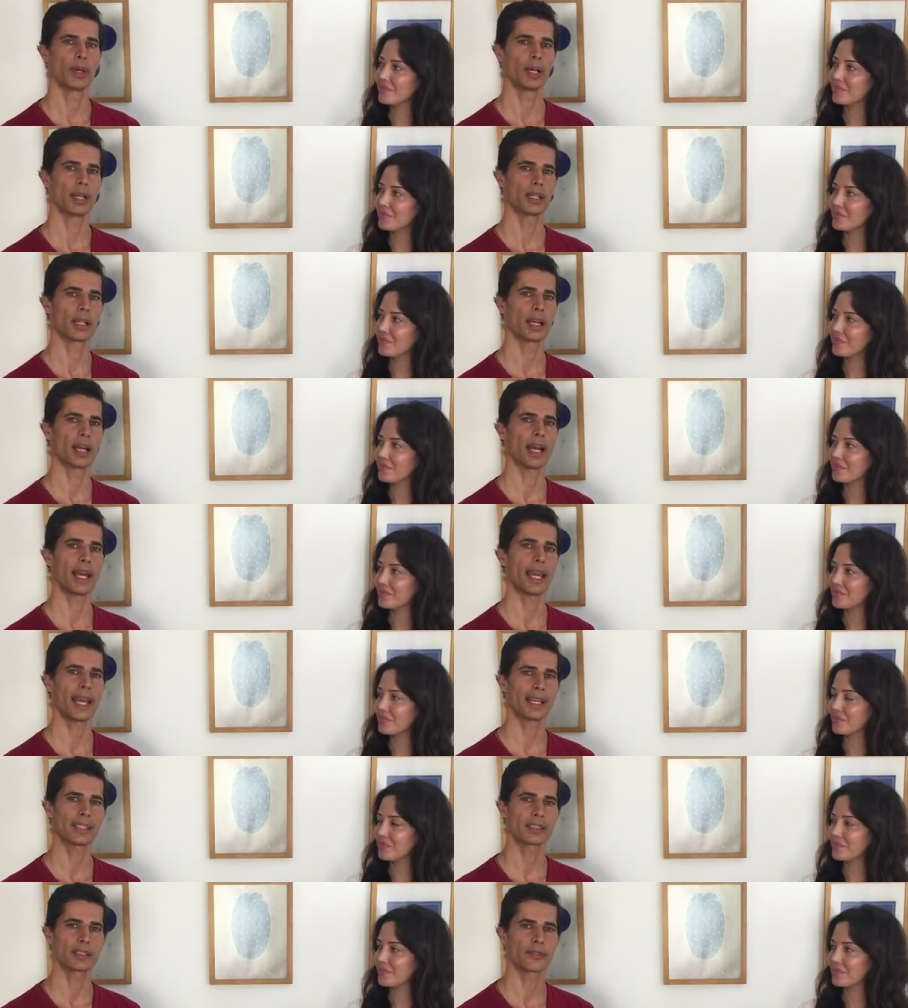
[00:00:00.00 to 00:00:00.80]

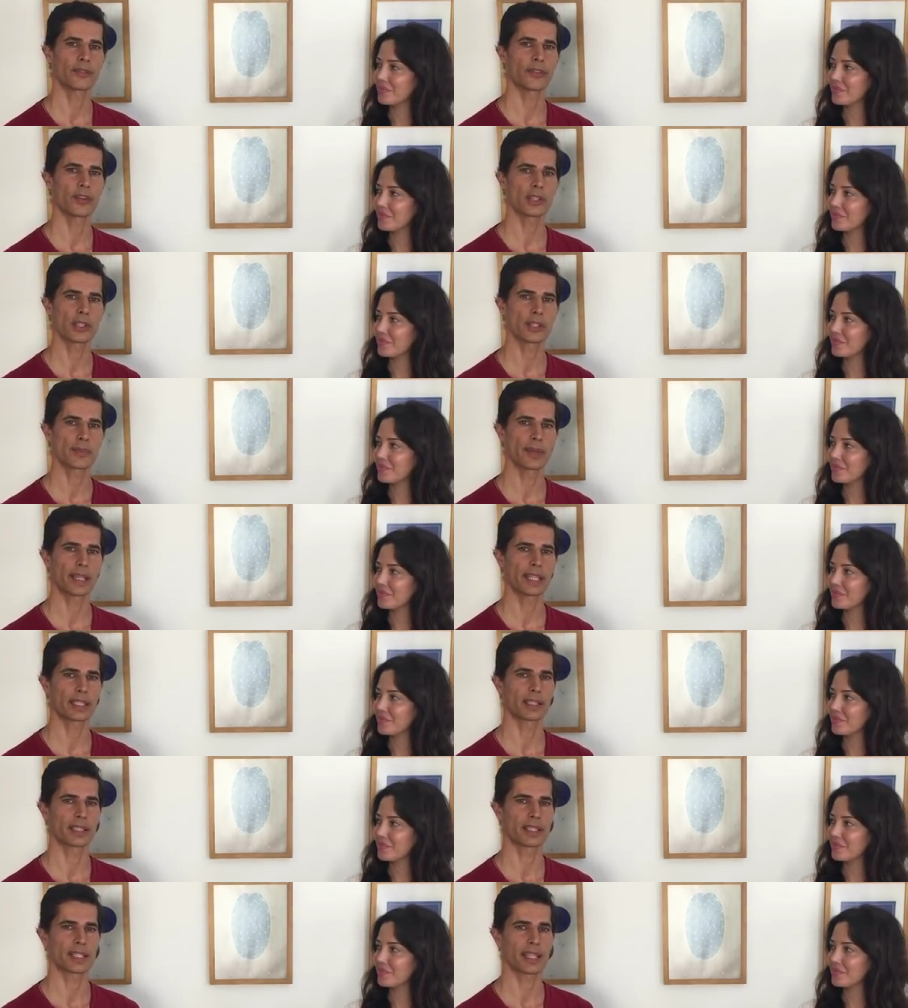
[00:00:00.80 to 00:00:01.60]
Speaker 1: But I had to
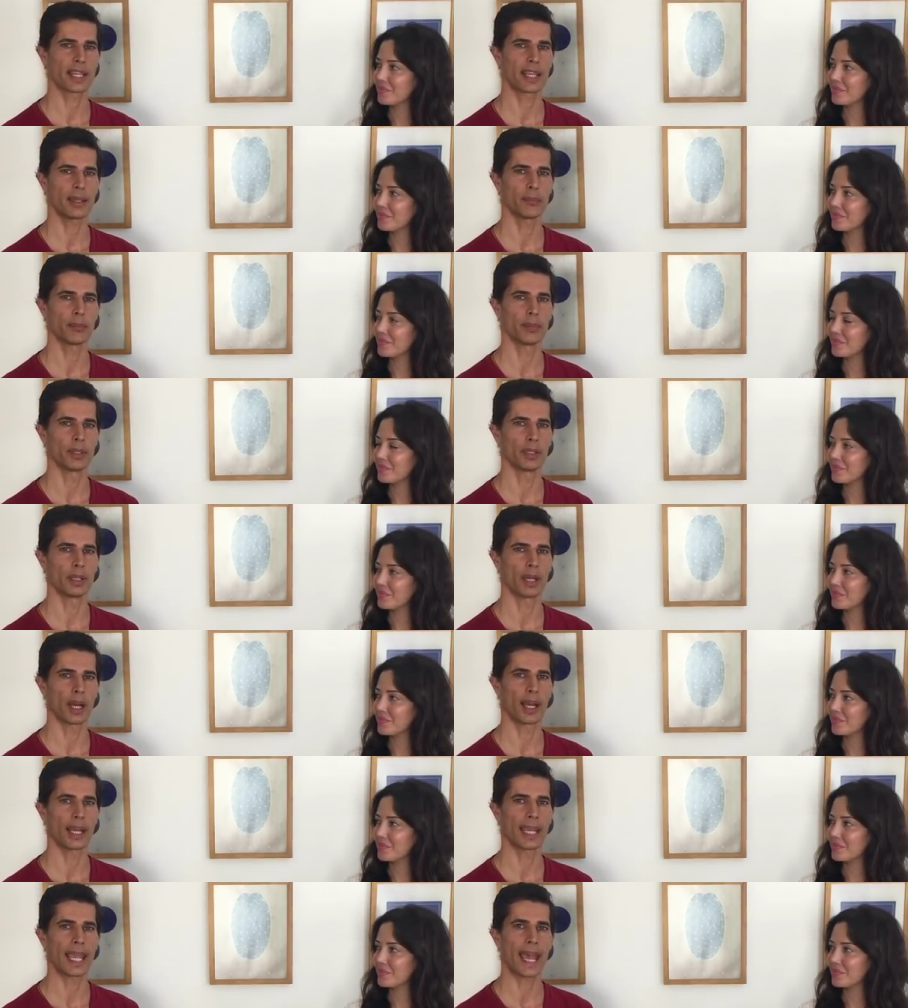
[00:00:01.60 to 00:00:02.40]
first make the
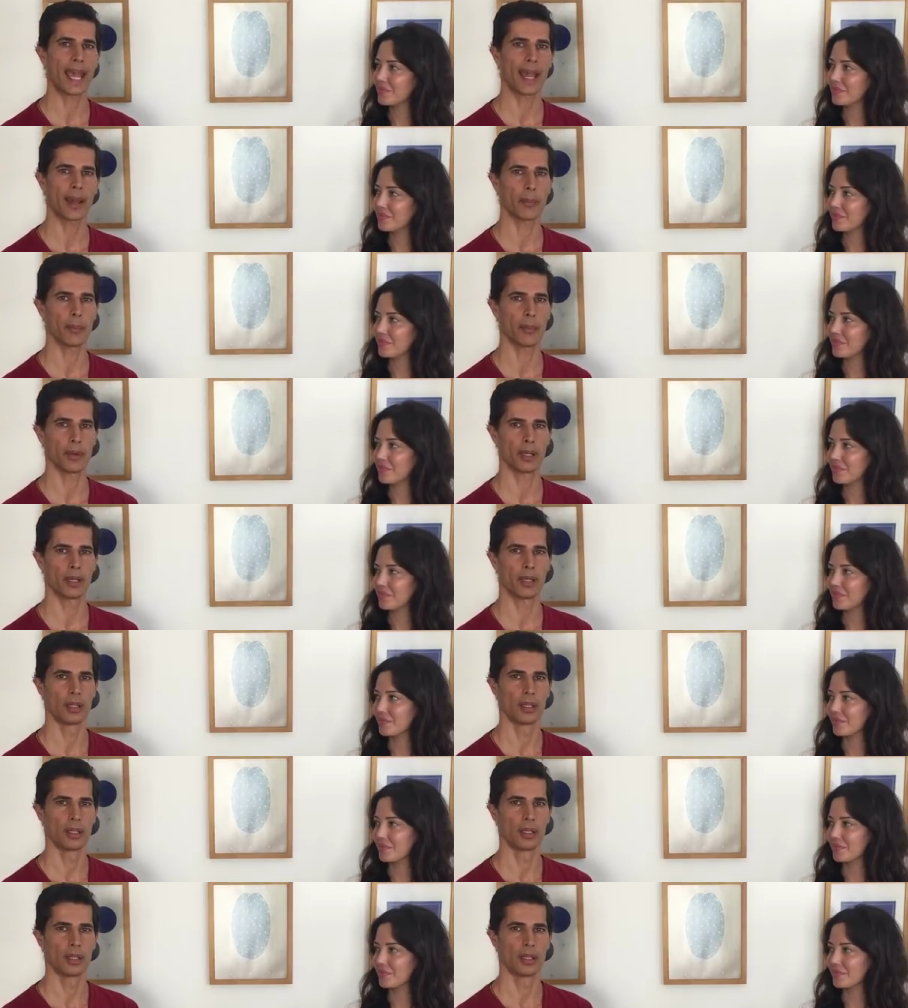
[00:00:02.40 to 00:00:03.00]
statement, I am.